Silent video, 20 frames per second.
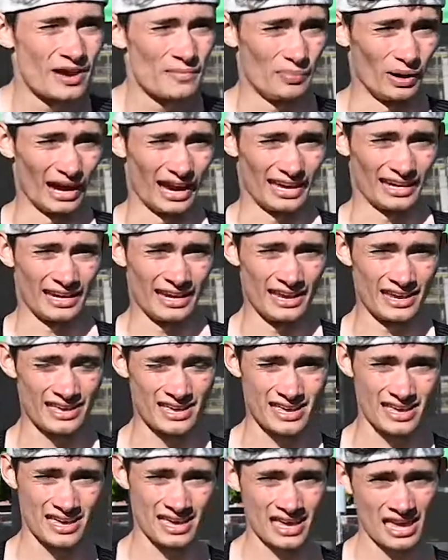But
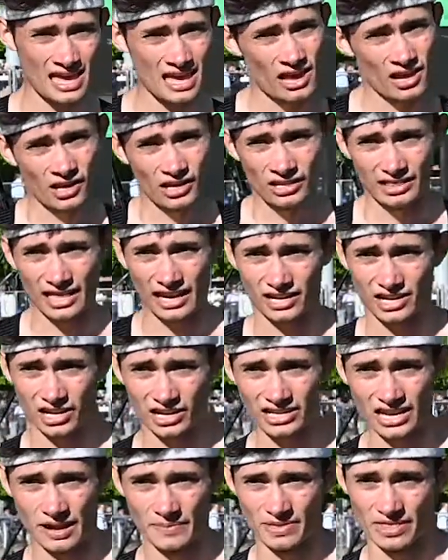that
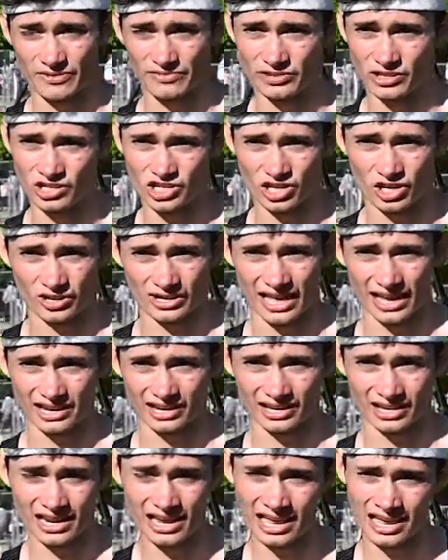could come in the future, or that
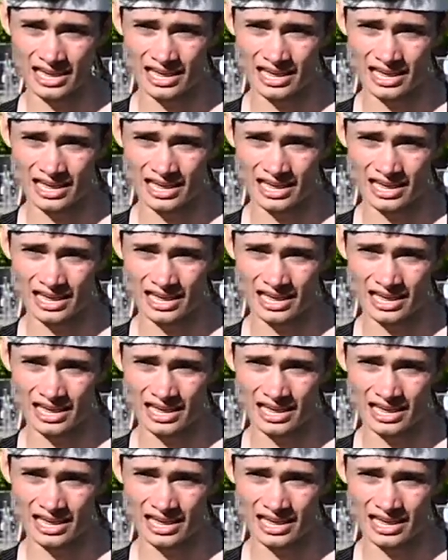could,